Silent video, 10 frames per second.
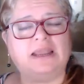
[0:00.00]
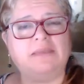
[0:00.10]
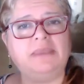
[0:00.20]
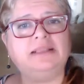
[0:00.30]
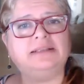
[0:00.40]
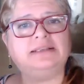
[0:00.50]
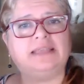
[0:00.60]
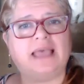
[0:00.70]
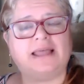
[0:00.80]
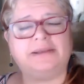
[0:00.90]
It means
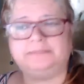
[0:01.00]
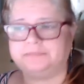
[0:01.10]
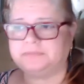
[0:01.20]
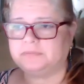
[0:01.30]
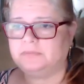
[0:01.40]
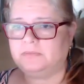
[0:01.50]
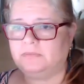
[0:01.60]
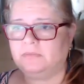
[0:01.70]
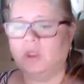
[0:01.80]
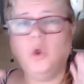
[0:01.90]
that
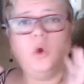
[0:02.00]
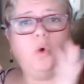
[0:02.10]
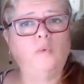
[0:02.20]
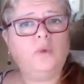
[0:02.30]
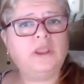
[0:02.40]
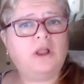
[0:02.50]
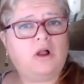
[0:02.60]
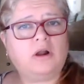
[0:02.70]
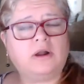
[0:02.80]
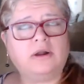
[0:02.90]
we
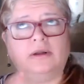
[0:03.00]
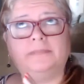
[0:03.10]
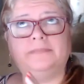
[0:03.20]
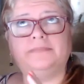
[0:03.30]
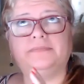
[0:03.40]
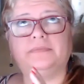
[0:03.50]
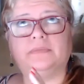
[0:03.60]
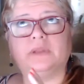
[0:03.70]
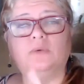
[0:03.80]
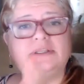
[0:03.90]
are
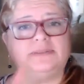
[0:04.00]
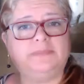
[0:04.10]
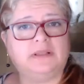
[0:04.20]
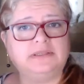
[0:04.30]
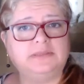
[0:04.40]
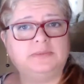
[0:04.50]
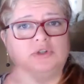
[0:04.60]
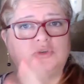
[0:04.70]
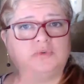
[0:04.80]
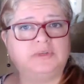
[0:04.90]
responsible
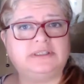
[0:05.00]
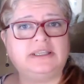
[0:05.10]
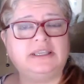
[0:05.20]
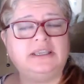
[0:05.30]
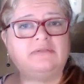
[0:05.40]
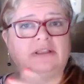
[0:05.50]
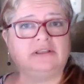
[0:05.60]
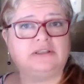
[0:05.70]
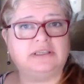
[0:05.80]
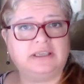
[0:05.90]
to receive and
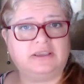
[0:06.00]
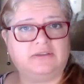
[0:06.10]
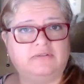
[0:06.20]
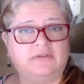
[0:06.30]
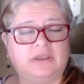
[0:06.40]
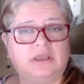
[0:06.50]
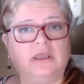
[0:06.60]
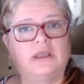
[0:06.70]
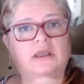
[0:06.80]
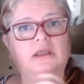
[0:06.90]
to give
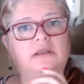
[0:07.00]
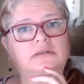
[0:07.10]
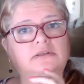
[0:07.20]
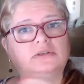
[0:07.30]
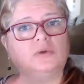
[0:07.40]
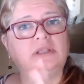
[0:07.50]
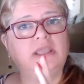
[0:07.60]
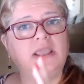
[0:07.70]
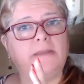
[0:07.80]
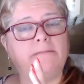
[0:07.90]

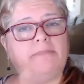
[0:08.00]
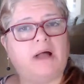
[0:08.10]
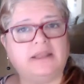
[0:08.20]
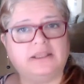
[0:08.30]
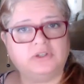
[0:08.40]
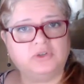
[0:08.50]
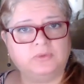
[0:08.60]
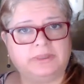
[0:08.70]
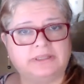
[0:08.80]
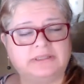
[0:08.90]
solely body
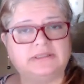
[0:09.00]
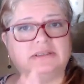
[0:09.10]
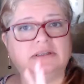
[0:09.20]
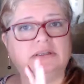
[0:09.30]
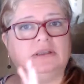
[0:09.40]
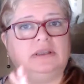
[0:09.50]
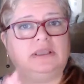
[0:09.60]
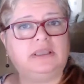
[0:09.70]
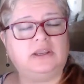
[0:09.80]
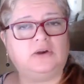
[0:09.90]
attunements
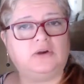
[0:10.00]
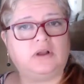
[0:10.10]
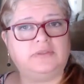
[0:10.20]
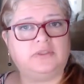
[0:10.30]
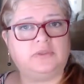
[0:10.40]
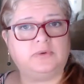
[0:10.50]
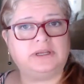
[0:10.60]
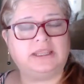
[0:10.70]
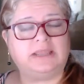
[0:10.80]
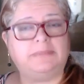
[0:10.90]
here on the
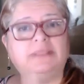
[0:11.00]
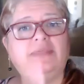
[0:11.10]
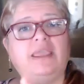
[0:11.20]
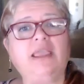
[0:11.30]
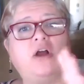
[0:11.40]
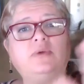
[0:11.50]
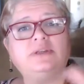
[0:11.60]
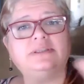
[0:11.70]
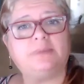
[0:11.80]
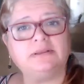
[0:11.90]
3D, but they are
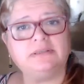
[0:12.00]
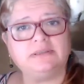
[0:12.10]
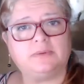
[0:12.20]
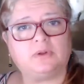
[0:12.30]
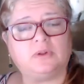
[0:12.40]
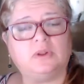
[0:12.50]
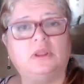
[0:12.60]
responsible